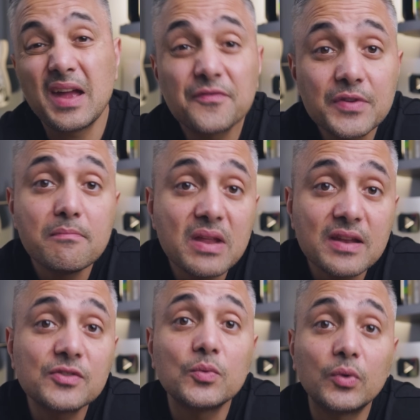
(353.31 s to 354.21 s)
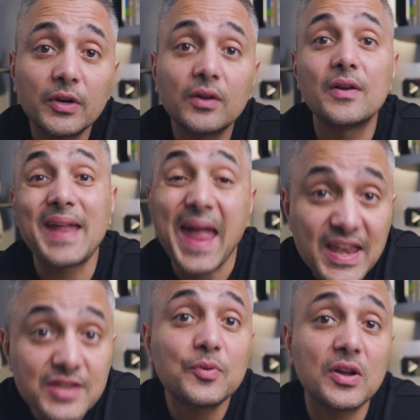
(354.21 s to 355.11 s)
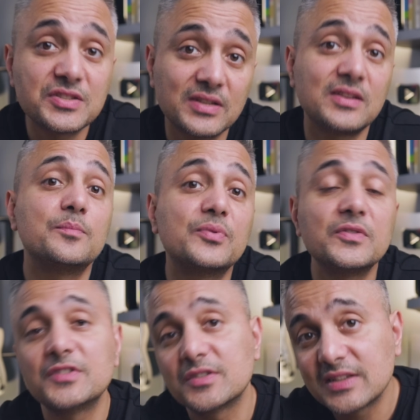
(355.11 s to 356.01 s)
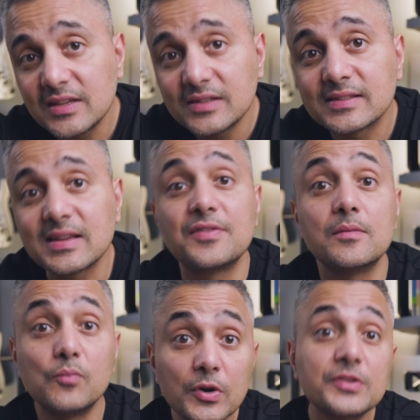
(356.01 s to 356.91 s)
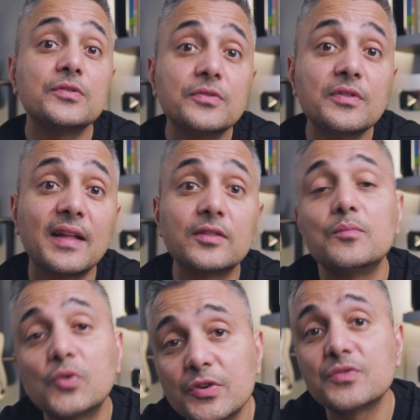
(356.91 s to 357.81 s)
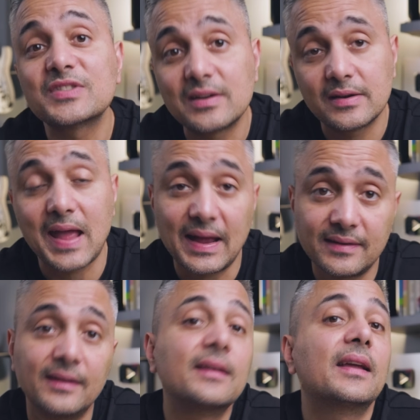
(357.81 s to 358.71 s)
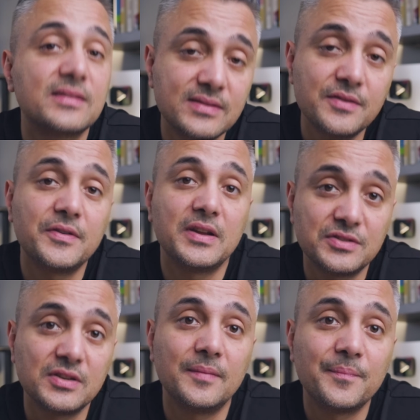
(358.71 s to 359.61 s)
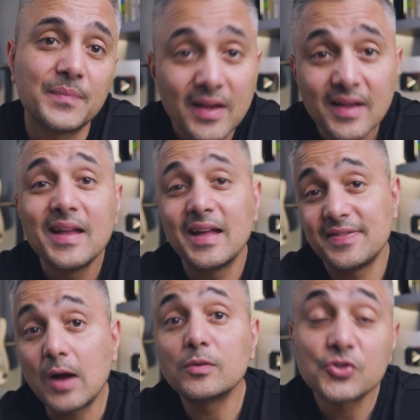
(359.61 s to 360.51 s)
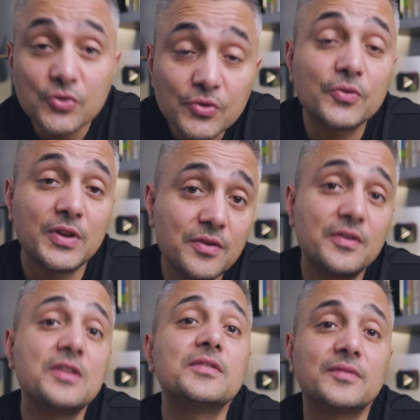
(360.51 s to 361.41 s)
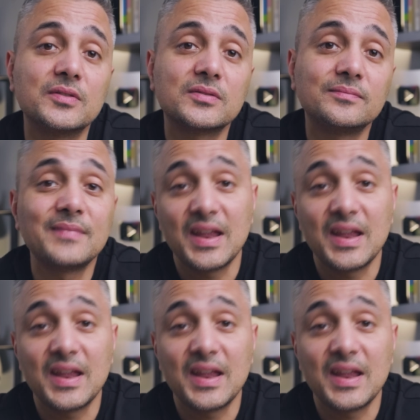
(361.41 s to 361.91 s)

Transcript: Every minute you work on any project improves your skills, and the more you do that, the more you start acting like a senior engineer. And that will show in your interviews.